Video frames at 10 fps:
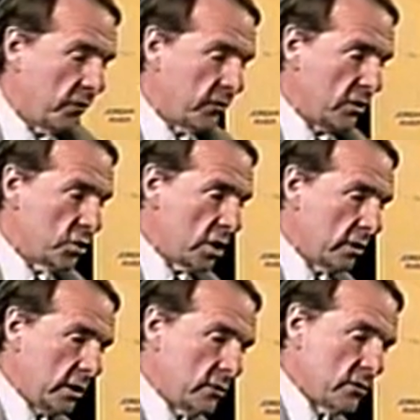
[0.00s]
the
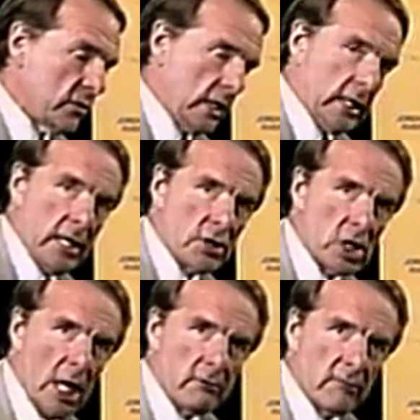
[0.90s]
Centurions engage
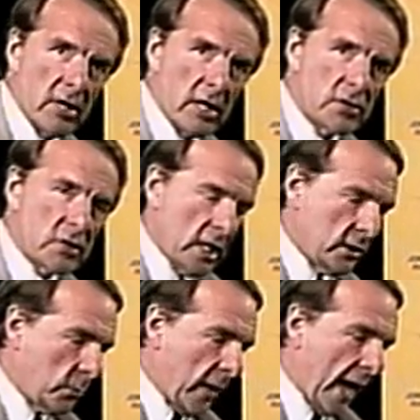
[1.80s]
high reverse
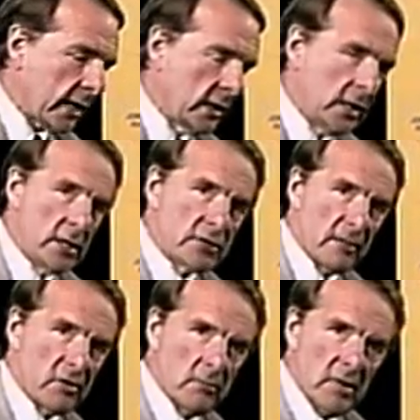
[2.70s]
and back,
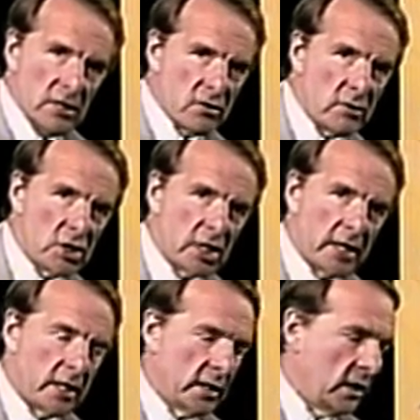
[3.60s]
some of them into each
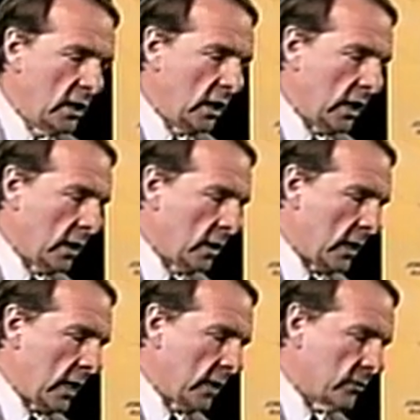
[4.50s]
other,
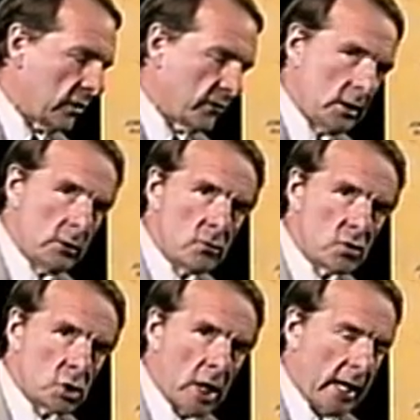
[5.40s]
and as they lose
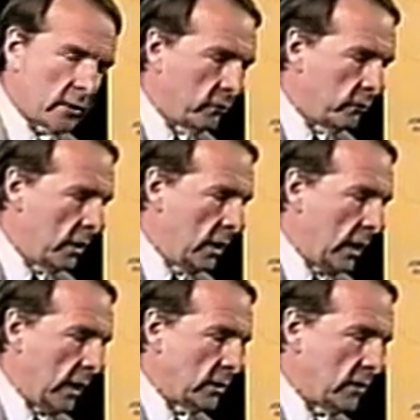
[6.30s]
tracks,
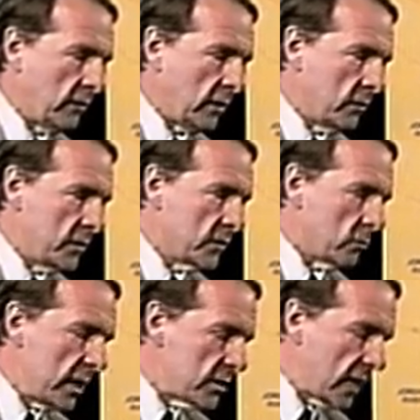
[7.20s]
and as there is great